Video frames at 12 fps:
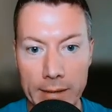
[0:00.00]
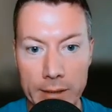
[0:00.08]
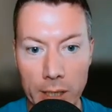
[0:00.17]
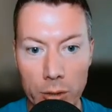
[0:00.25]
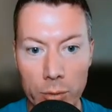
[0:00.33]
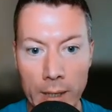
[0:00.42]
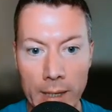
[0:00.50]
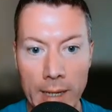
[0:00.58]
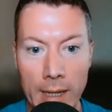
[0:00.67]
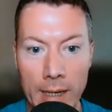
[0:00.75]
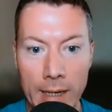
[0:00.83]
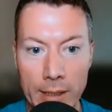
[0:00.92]
So
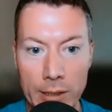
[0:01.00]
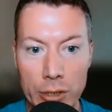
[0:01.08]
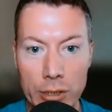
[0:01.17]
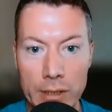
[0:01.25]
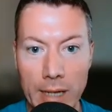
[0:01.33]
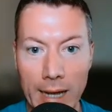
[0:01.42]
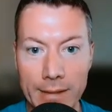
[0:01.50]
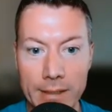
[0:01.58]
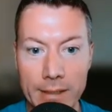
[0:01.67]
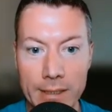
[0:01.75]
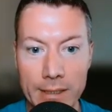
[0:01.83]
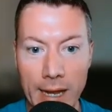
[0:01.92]
let's just
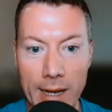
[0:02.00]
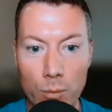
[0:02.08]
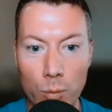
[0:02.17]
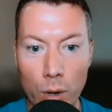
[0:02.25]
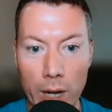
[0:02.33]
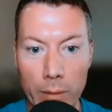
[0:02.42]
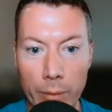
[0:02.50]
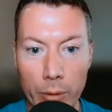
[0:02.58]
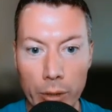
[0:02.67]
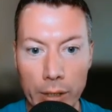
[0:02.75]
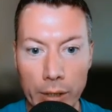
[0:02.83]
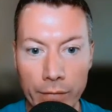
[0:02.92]
understand why we were
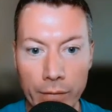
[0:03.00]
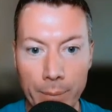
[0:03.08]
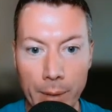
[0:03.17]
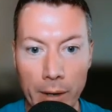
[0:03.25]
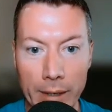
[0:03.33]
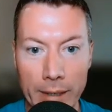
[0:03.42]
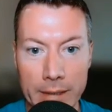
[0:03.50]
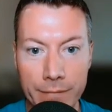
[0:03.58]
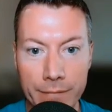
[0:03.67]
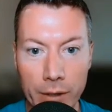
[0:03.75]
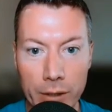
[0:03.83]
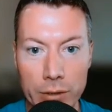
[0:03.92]
looking for buyers
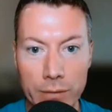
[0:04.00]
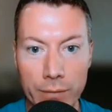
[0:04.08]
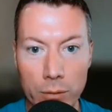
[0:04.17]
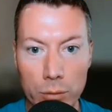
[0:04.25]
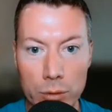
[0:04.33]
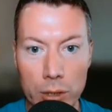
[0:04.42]
first of all.